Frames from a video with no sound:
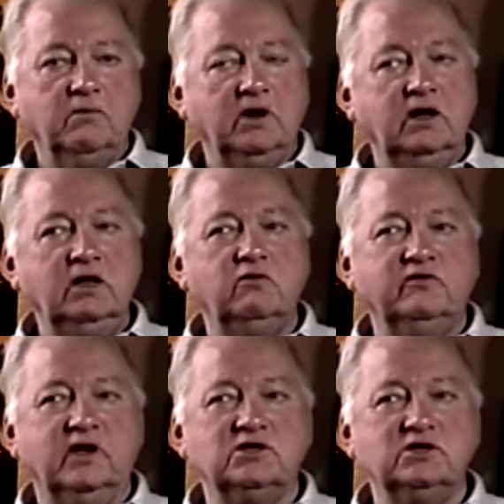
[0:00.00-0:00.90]
But Eddie
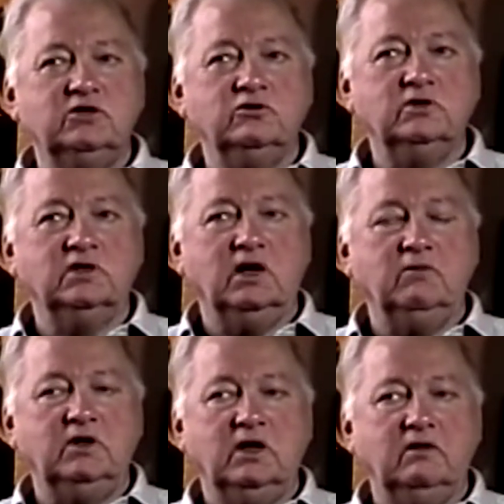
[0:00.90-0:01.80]
was actually doing it.
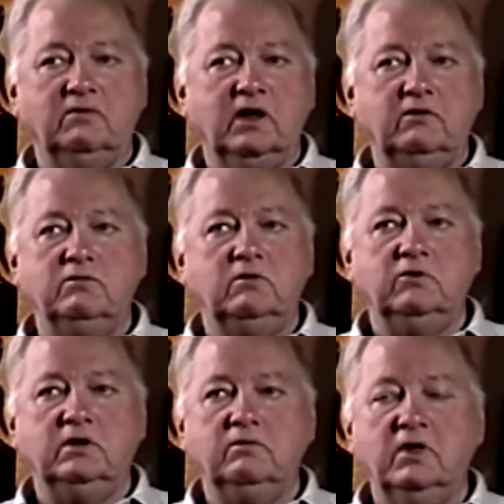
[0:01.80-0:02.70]
I mean, I
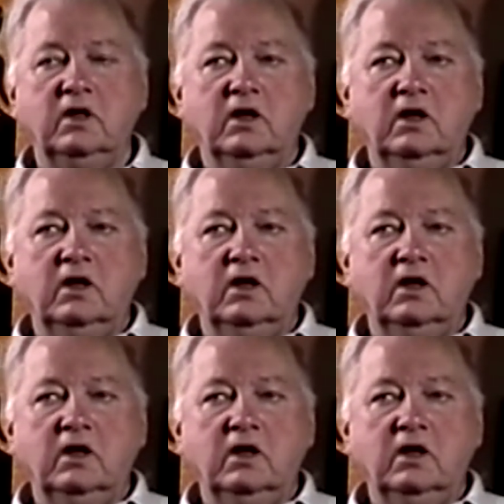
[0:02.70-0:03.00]
remember him,